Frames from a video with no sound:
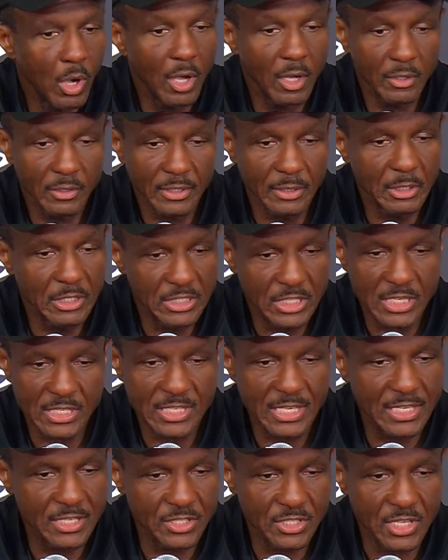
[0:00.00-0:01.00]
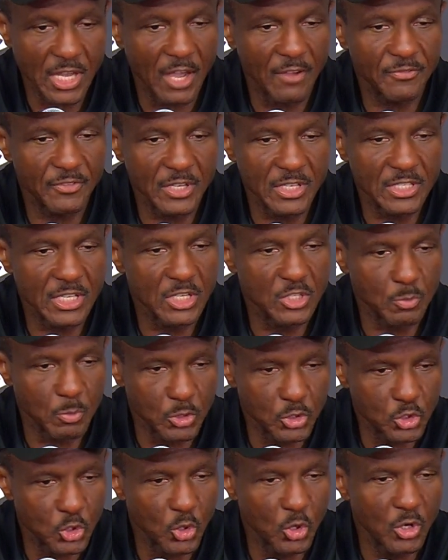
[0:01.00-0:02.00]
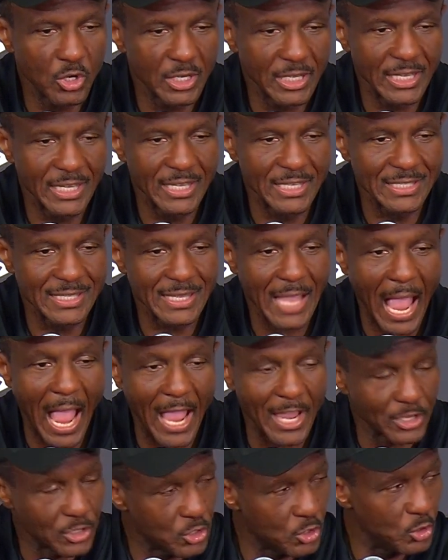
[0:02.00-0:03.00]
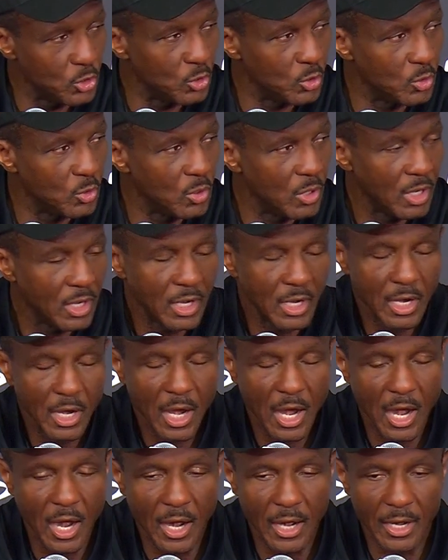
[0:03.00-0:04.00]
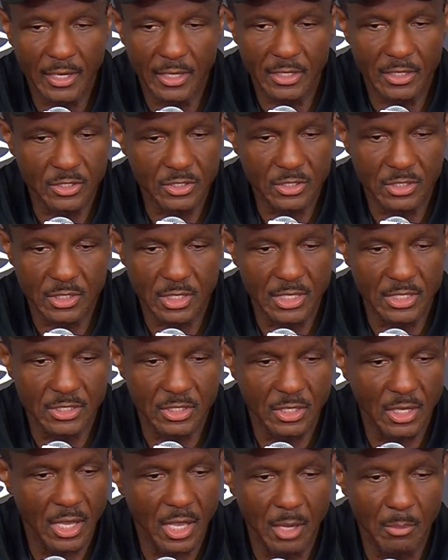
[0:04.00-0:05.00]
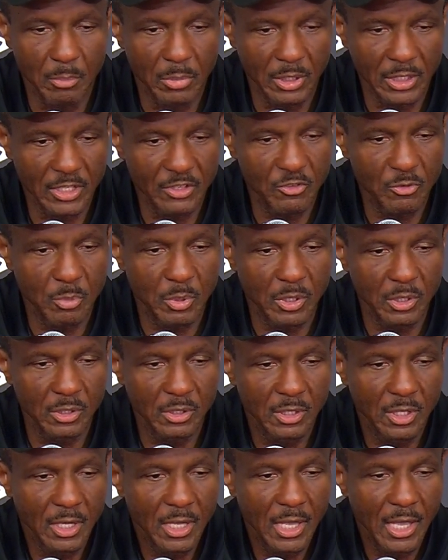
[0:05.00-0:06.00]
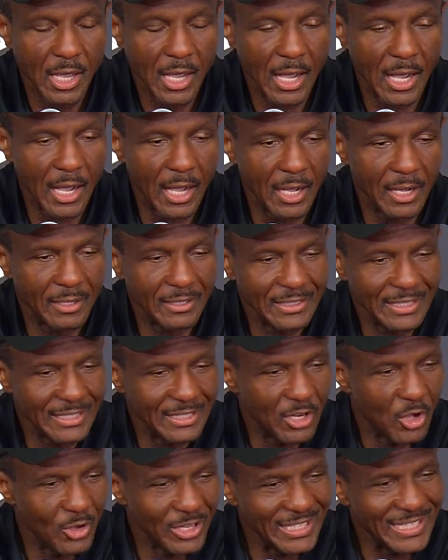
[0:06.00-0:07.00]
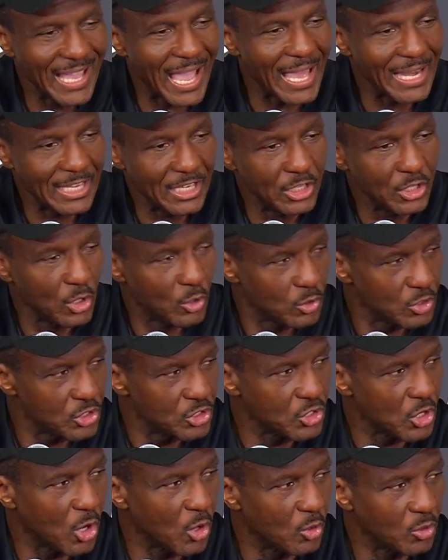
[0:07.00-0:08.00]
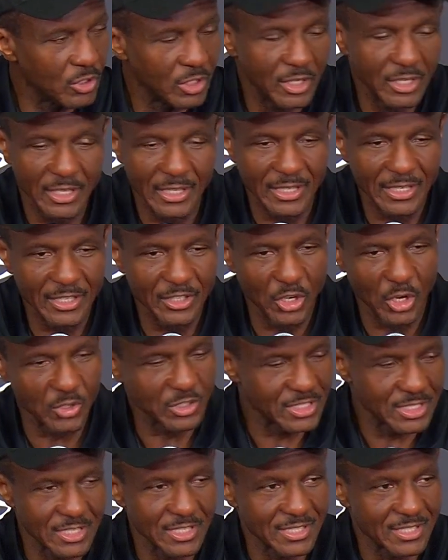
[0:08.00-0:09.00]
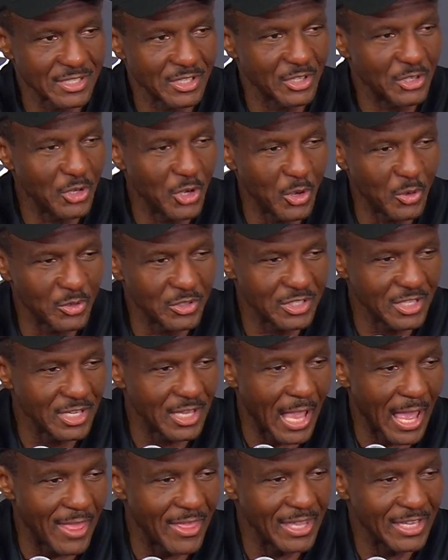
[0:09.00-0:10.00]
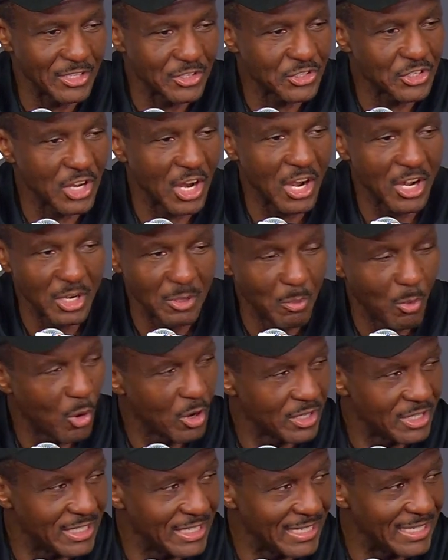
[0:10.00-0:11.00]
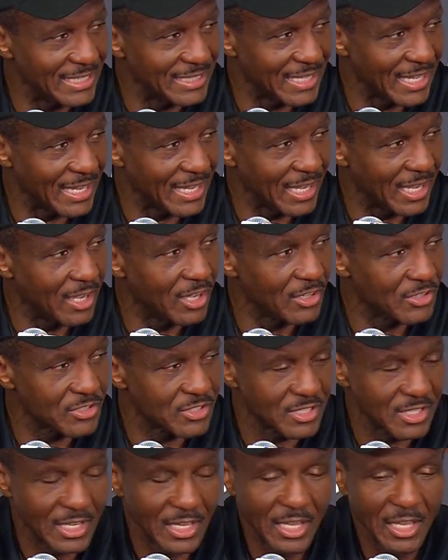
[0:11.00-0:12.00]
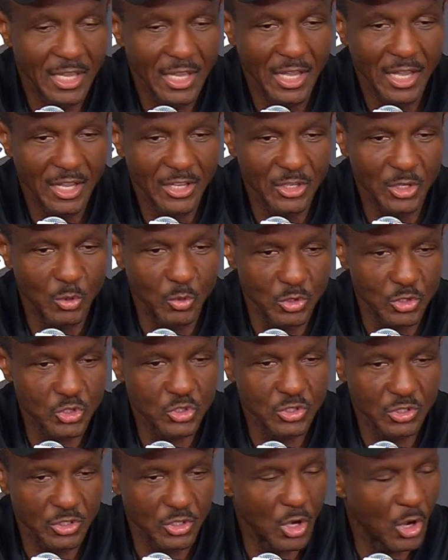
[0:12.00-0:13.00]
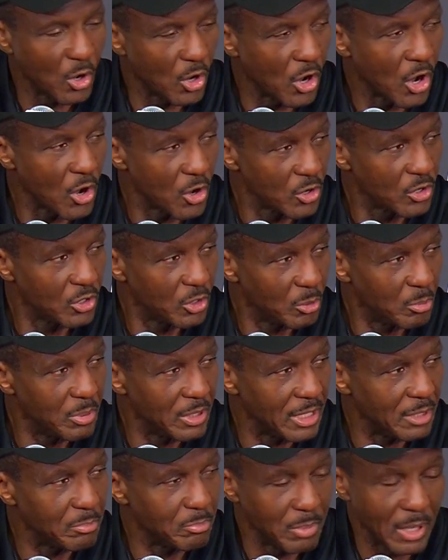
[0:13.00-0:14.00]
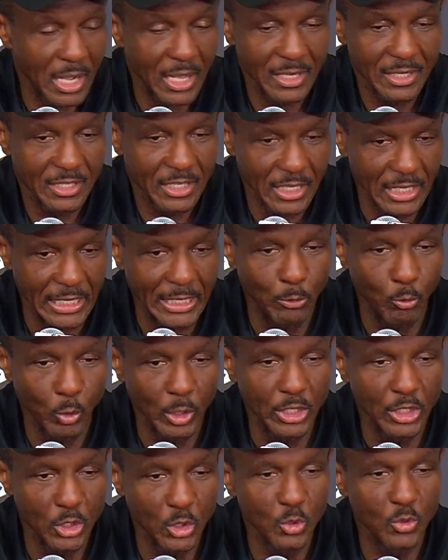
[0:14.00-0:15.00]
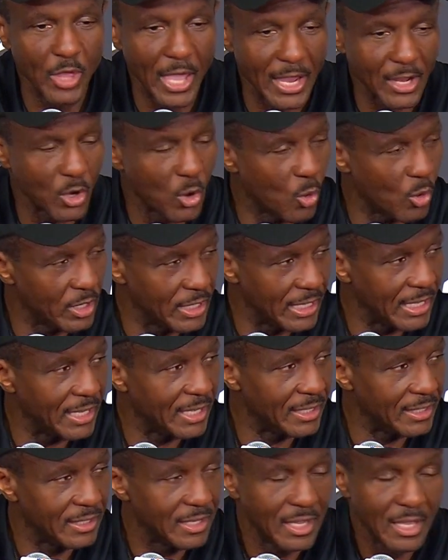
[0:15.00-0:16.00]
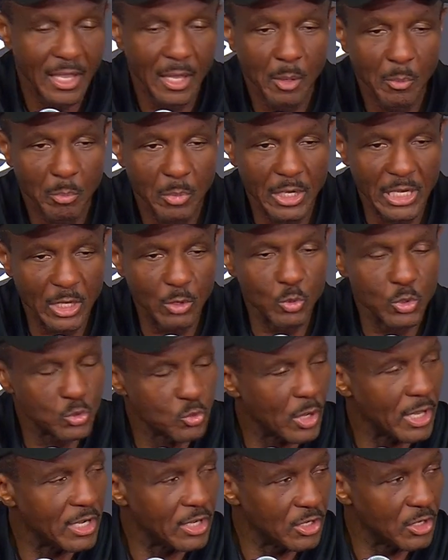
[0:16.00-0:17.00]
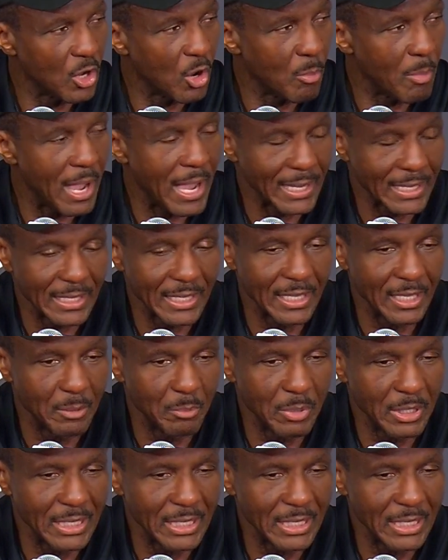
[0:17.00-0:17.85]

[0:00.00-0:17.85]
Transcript: Well, just his toughness, his maturity, his IQ, Eric, is unbelievable. You know, he got hit on his shoulder. You know, just, you know, I think it scared him more than anything else. You know, it was, you know, hurt a little bit, but we knew that going in, but he was ready to go back in.